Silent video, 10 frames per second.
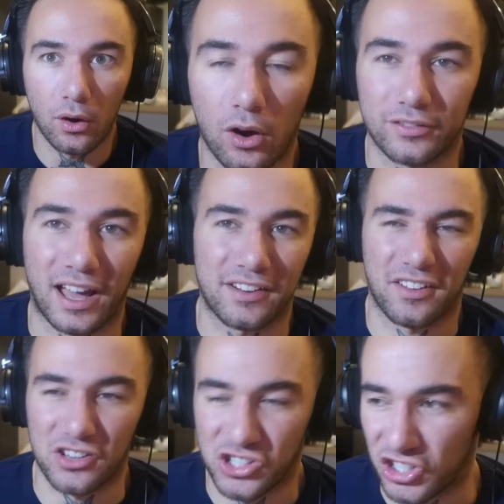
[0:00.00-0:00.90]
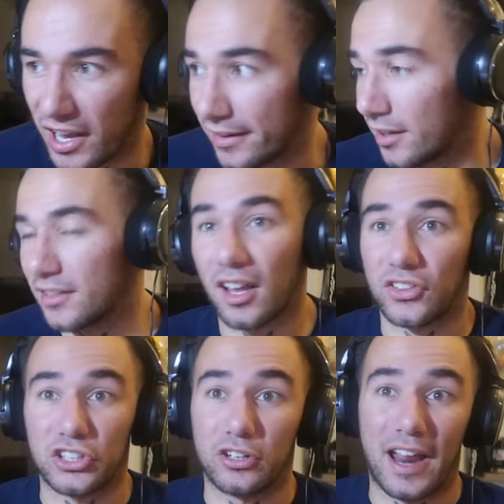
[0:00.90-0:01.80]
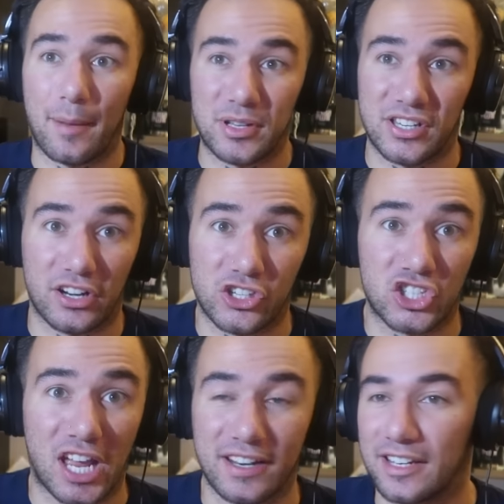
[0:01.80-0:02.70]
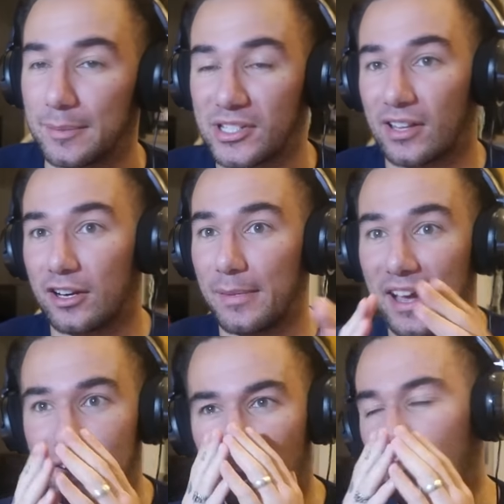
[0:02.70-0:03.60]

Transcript: Oh, not another shed. Nothing good happens in a shed in Demon Slayer, man.